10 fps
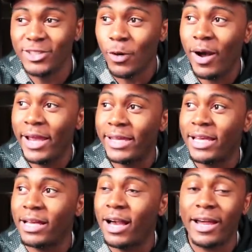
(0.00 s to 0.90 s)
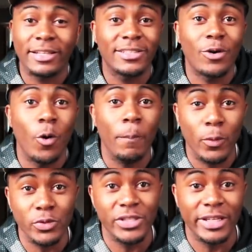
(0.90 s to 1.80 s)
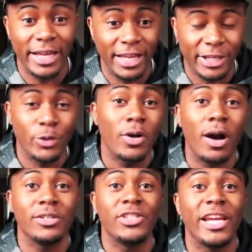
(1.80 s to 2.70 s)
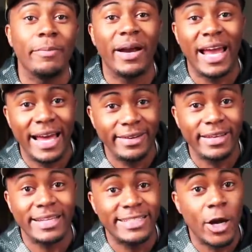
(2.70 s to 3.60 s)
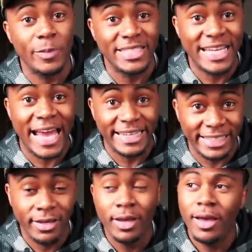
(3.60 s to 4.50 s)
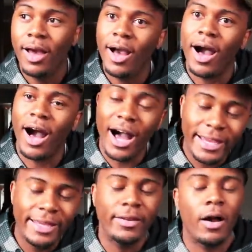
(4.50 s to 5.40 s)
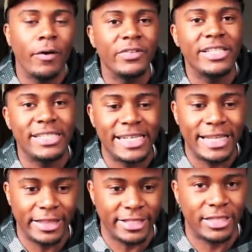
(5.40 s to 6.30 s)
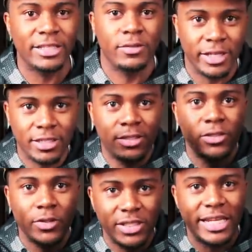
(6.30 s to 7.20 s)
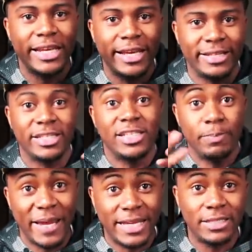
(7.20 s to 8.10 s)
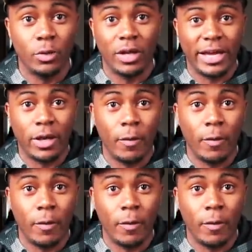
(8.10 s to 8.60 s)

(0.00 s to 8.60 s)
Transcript: so I can kind of call bullshit there. Like, you can't shit in my hand and tell me it's candy. I can obviously see that there's such thing as space, or like